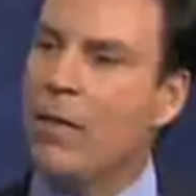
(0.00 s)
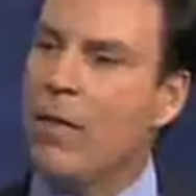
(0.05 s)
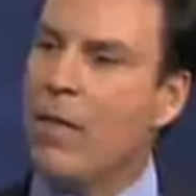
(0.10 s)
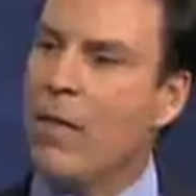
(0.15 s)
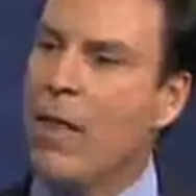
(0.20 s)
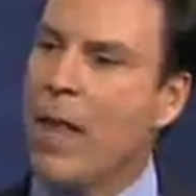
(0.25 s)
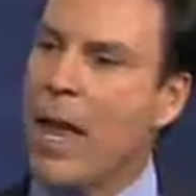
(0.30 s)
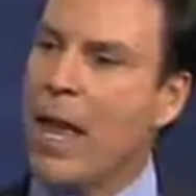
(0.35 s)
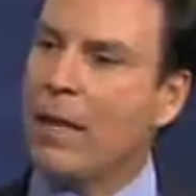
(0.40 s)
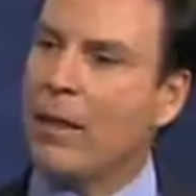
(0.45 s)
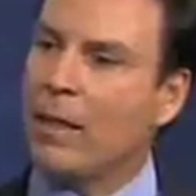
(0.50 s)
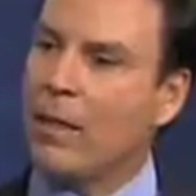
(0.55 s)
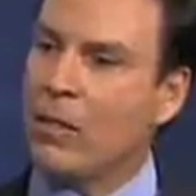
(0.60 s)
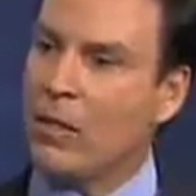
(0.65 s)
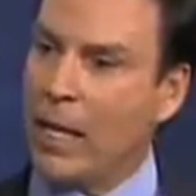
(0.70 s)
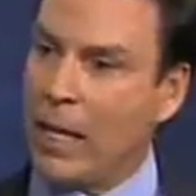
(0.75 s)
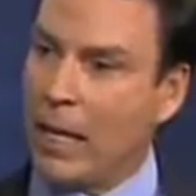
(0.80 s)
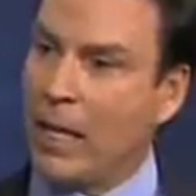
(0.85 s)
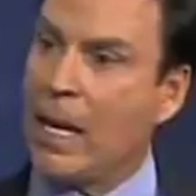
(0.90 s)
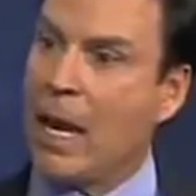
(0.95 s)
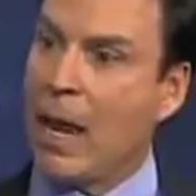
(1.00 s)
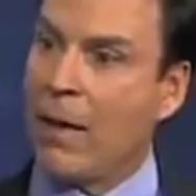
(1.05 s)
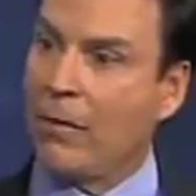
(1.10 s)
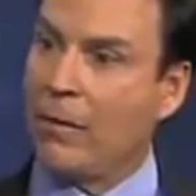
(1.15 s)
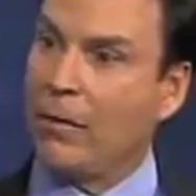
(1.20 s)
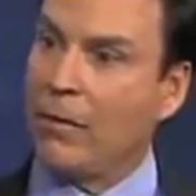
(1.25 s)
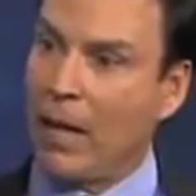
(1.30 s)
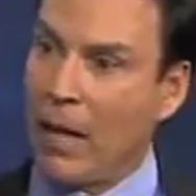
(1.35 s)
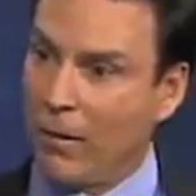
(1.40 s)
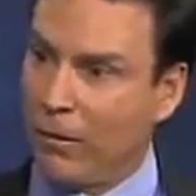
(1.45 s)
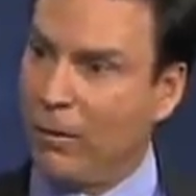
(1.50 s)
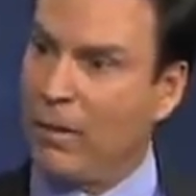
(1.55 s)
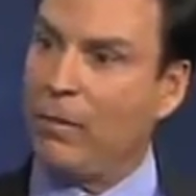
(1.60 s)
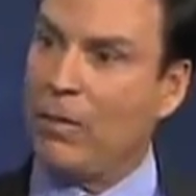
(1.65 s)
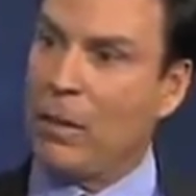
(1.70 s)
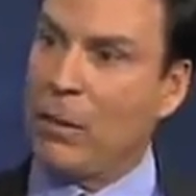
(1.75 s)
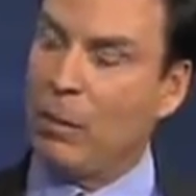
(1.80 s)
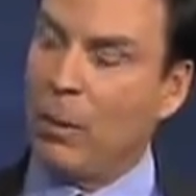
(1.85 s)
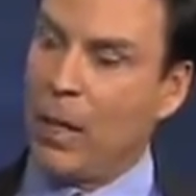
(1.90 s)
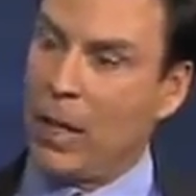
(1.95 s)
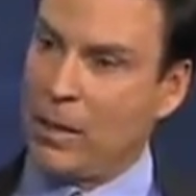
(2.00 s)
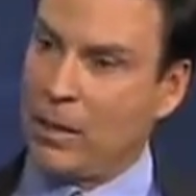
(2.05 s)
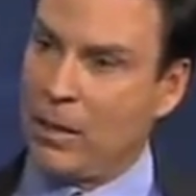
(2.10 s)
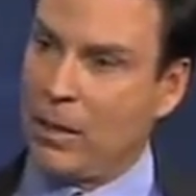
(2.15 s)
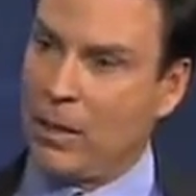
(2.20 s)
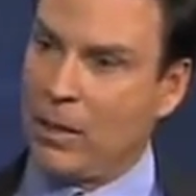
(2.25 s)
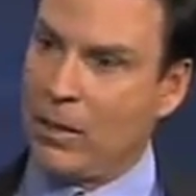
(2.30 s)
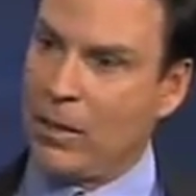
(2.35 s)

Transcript: that the second half of life, 50 plus, let's